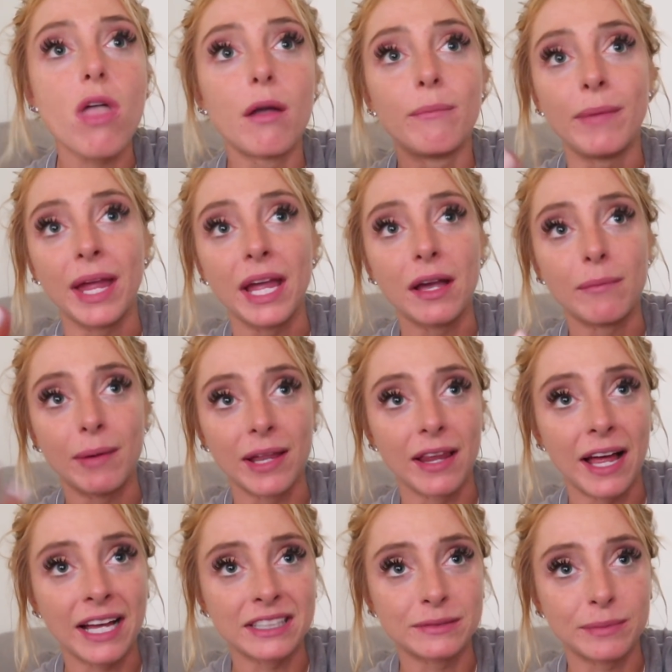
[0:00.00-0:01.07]
Make my
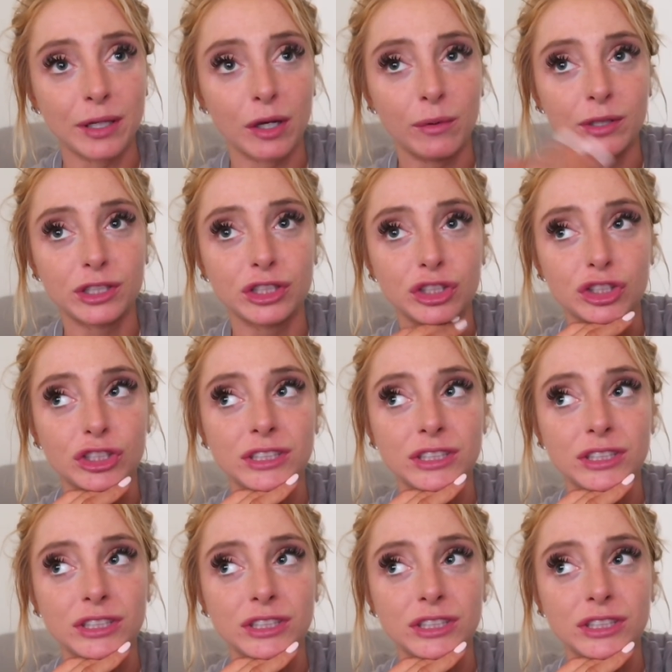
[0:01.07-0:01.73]
last meal, which is